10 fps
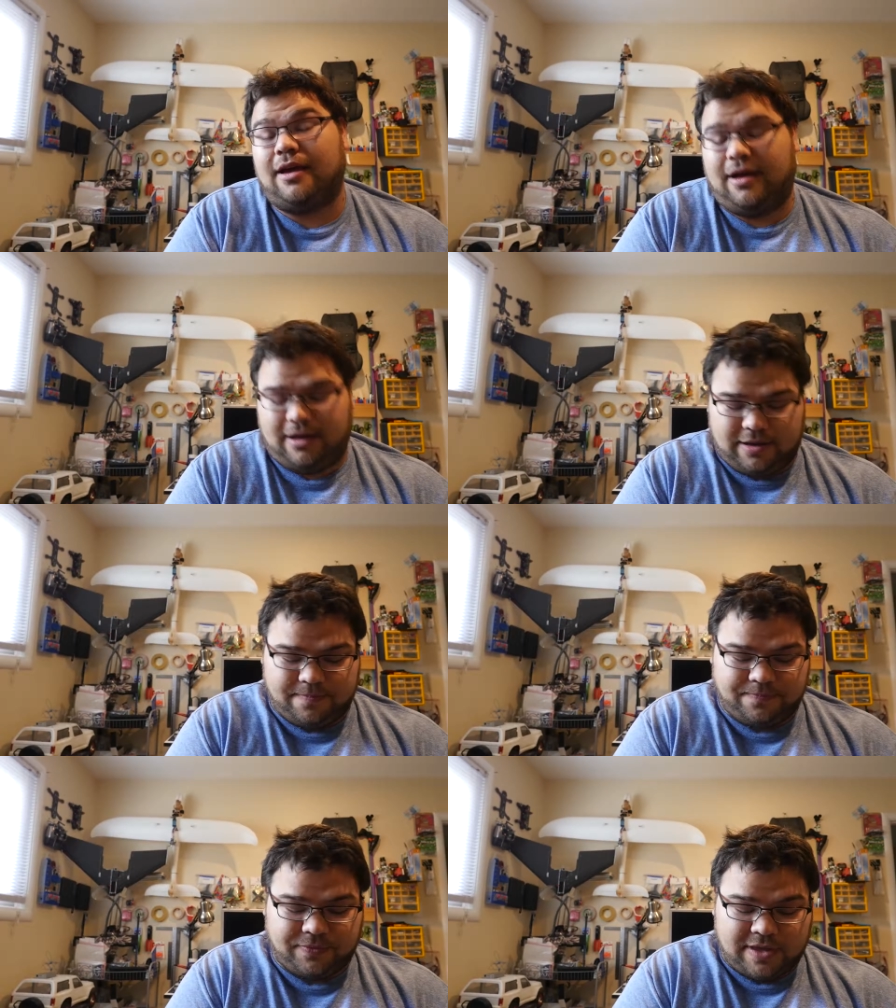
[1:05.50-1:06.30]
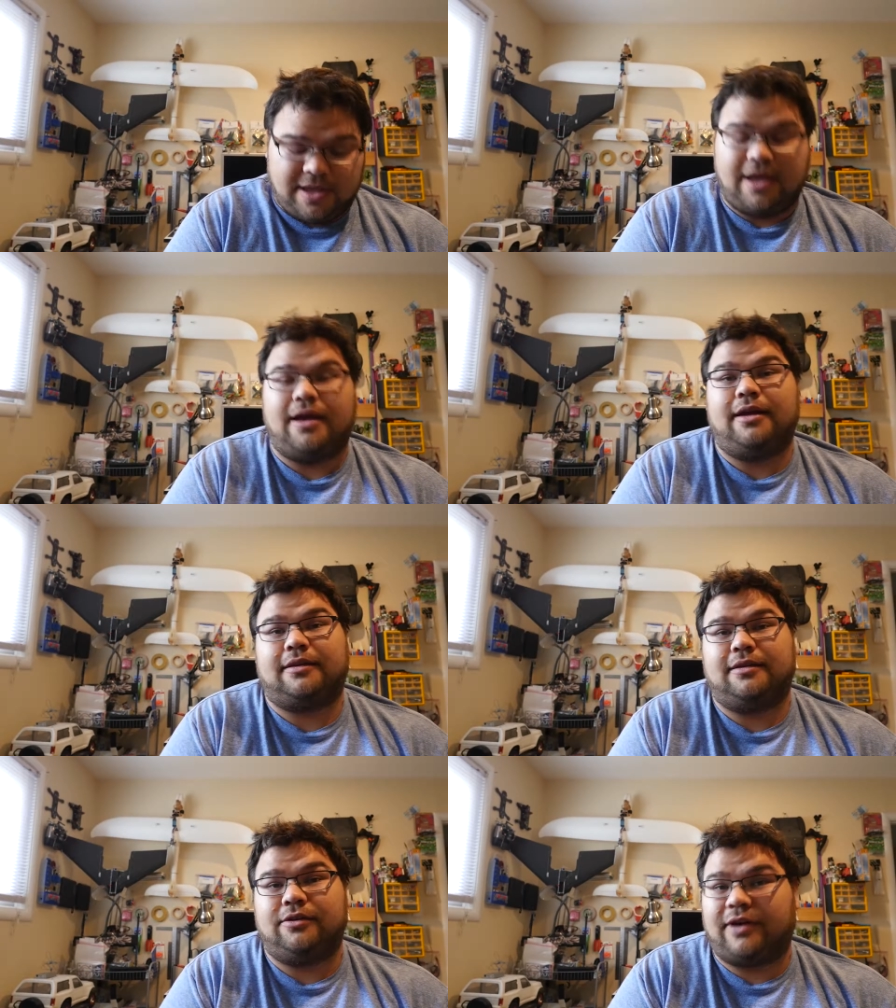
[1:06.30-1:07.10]
Um,
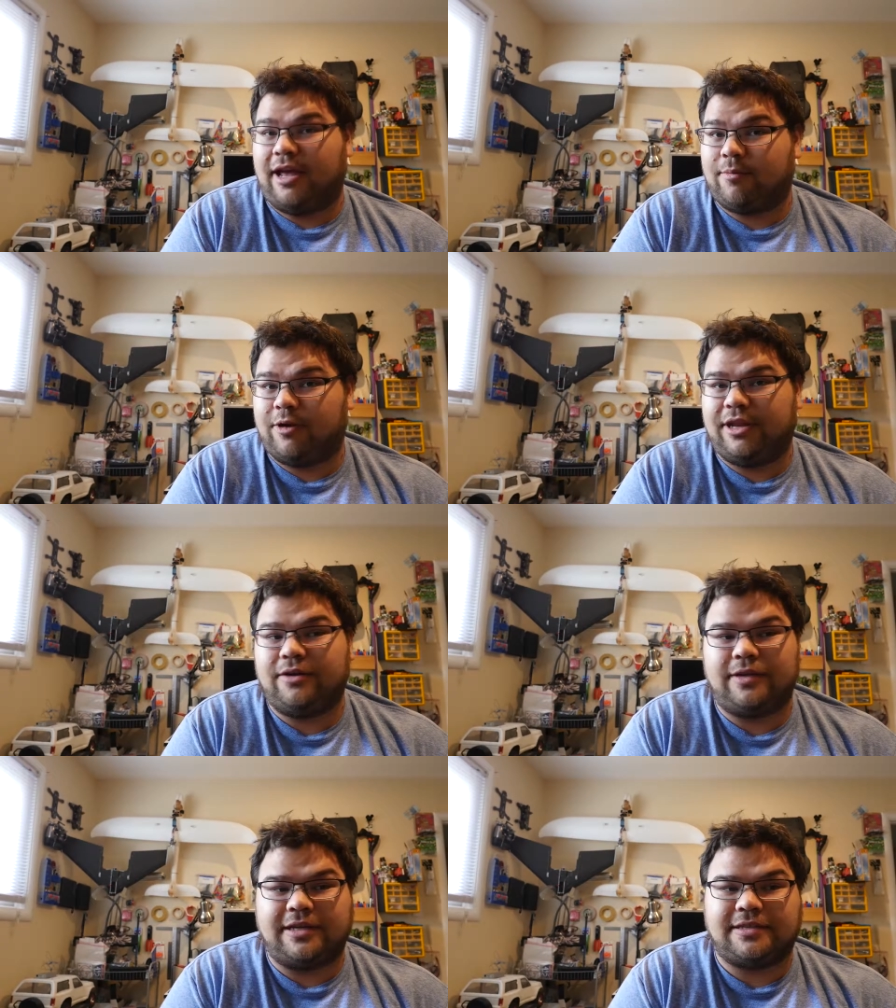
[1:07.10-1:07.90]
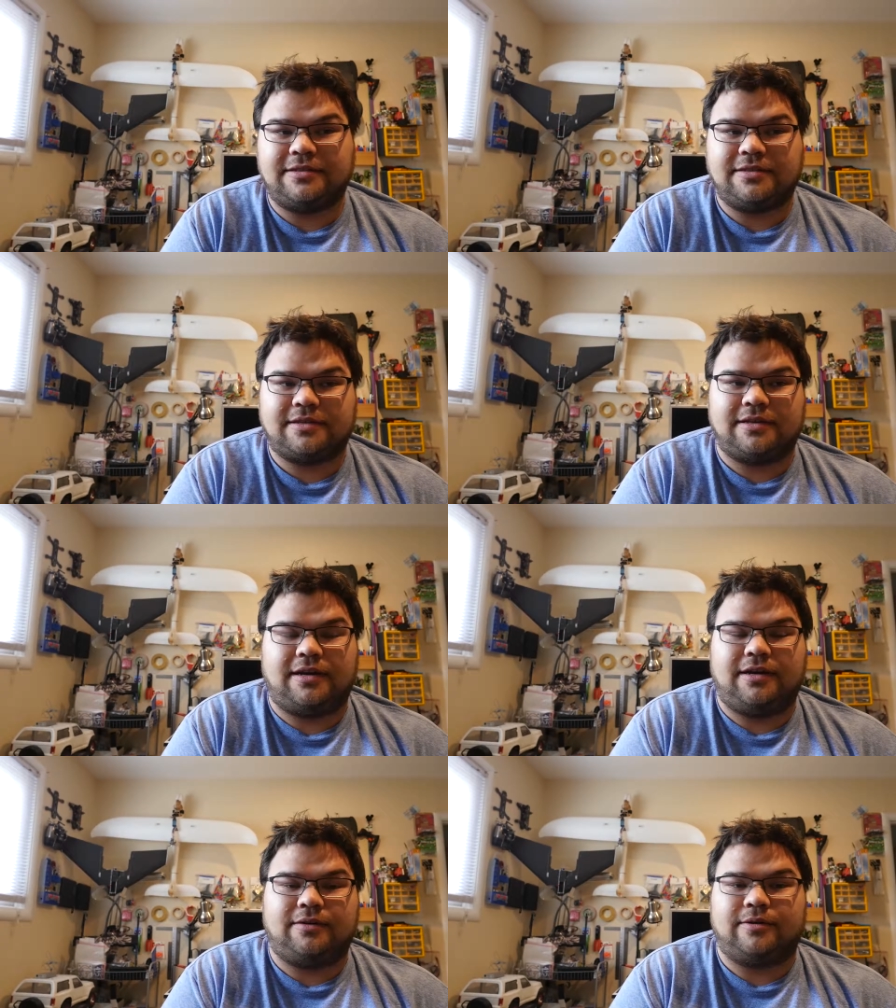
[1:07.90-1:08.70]
your ham radio license
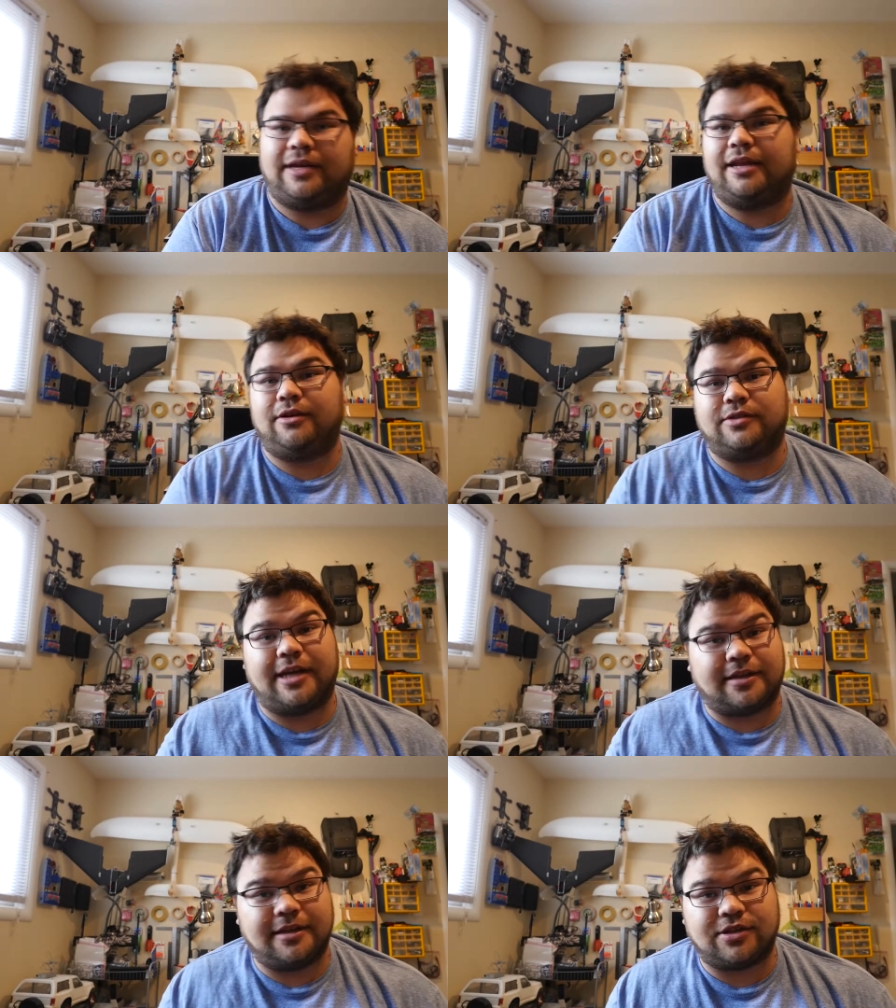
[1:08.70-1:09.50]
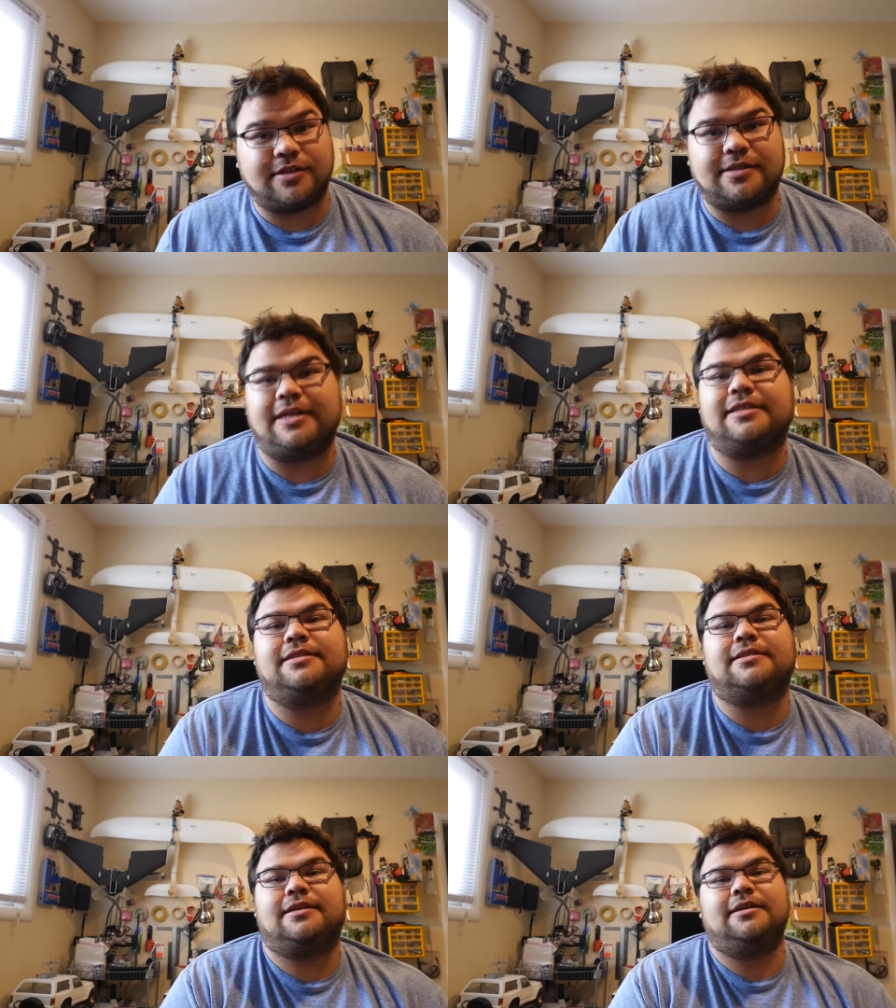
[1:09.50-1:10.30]
uh, or getting your technician's
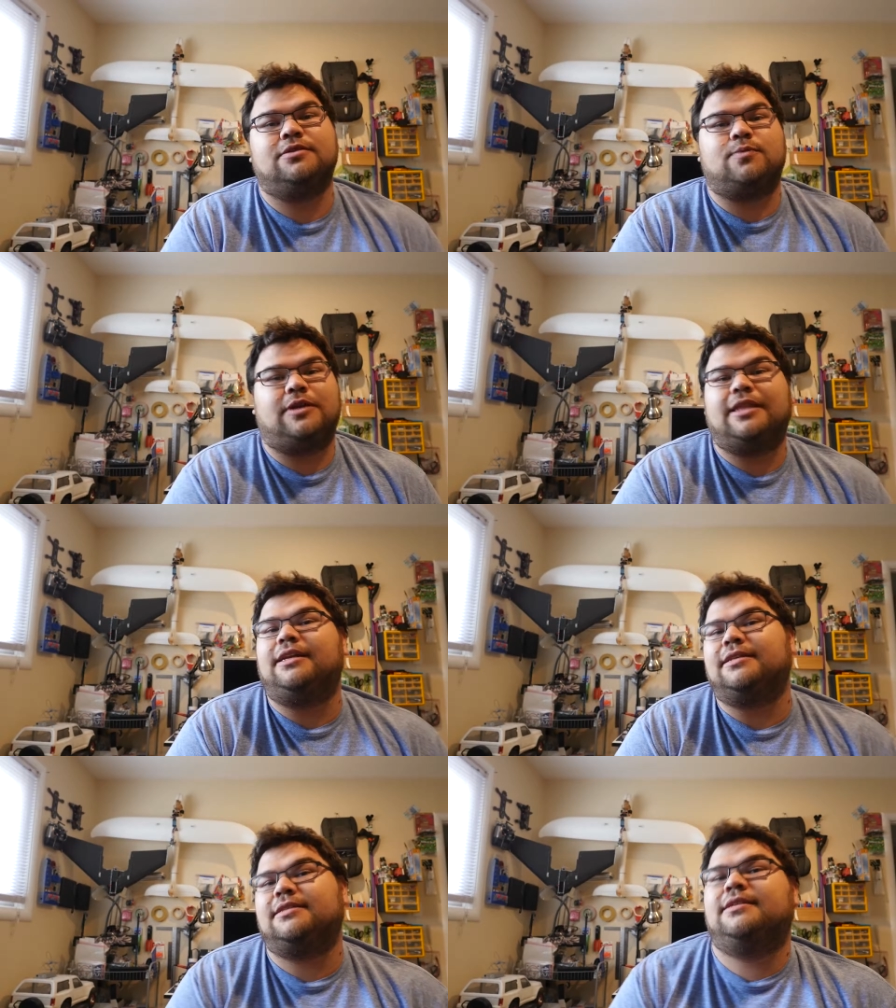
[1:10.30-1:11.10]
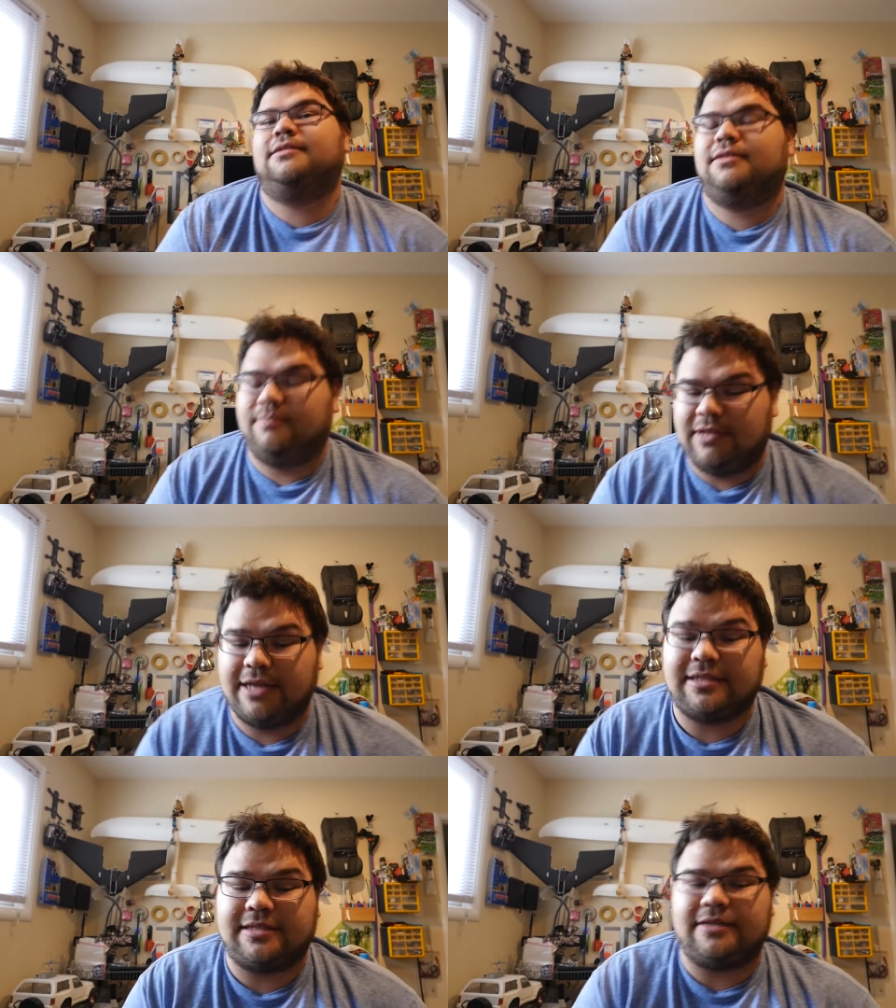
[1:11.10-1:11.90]
license is one of the necess-
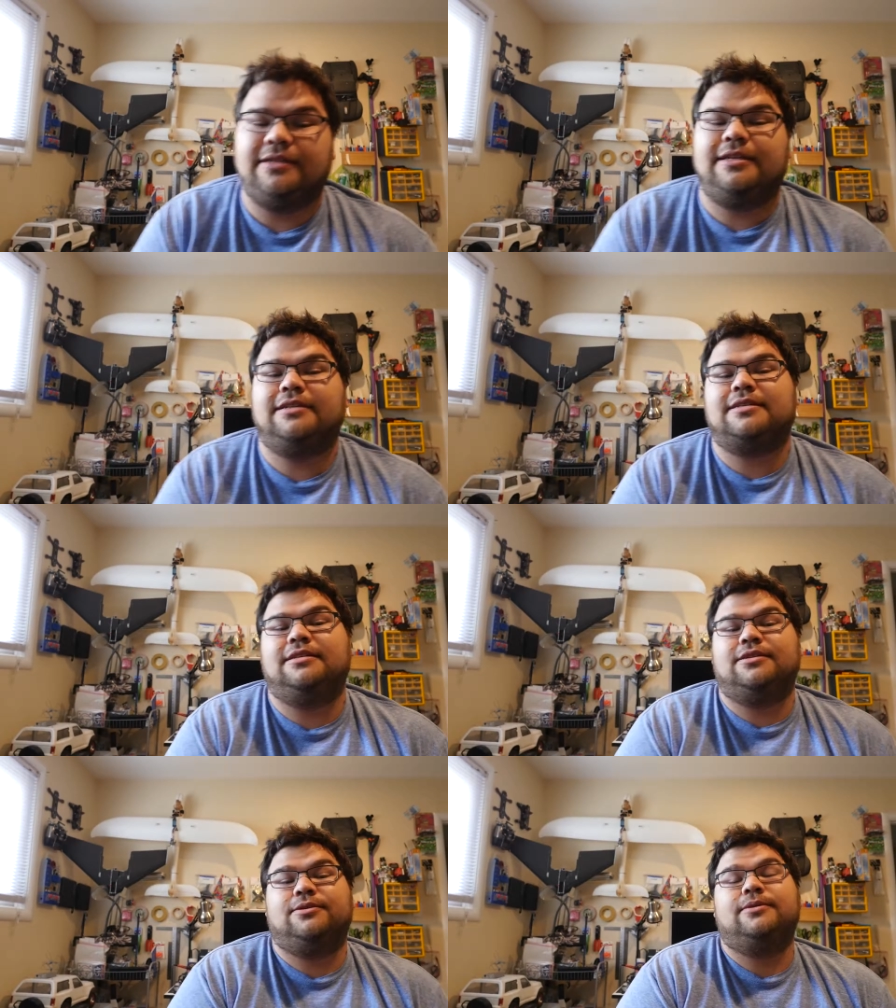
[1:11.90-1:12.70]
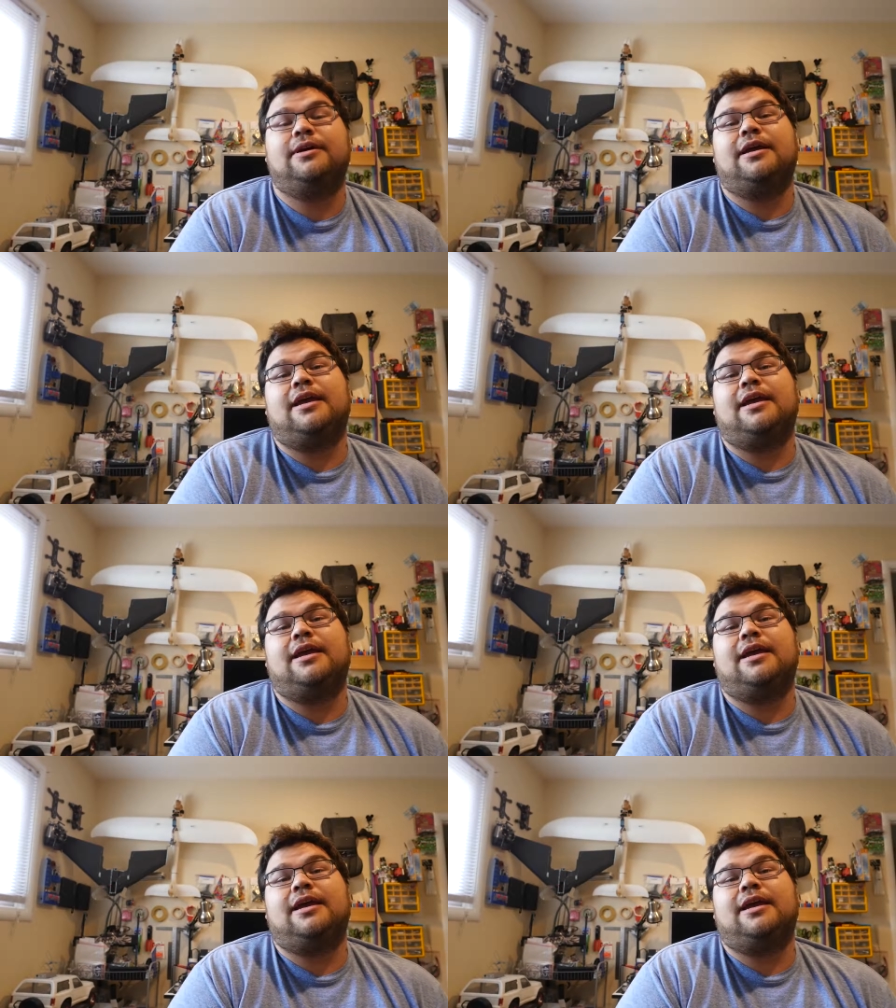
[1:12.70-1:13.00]
necessary things to do